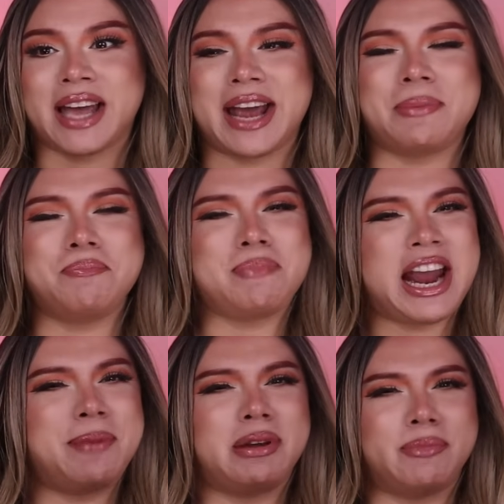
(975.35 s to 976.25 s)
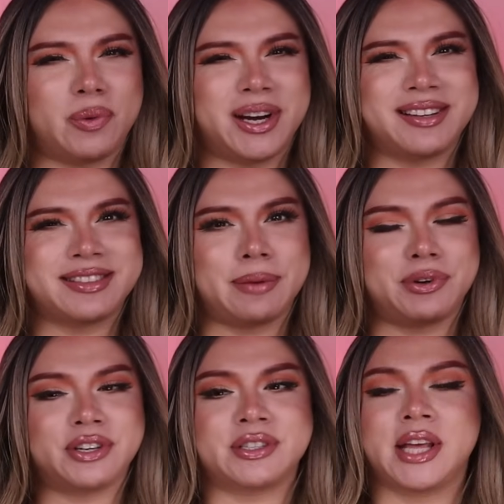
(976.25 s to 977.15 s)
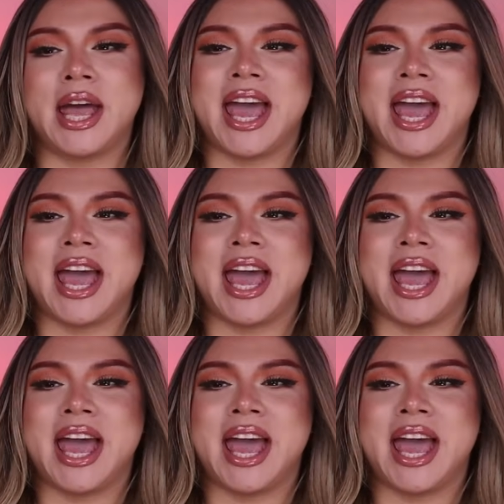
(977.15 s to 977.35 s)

and maybe Marina Summers.